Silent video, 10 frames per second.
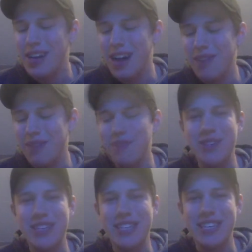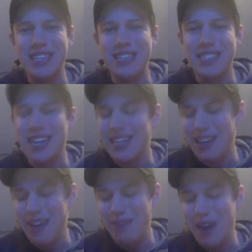I'm really curious. Yeah,
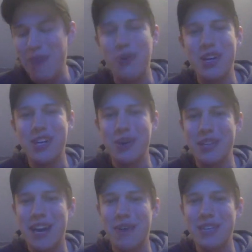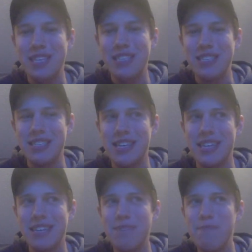I want to know what that one is.
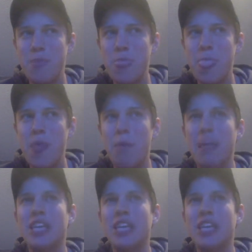Like, my